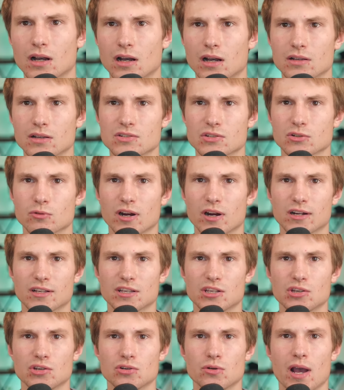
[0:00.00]
Square
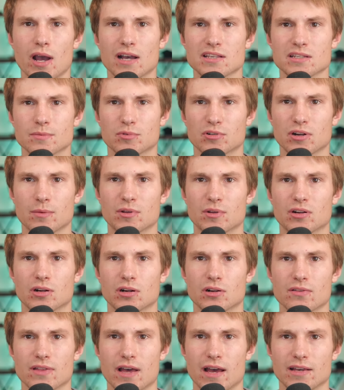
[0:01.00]
Q has a perimeter that is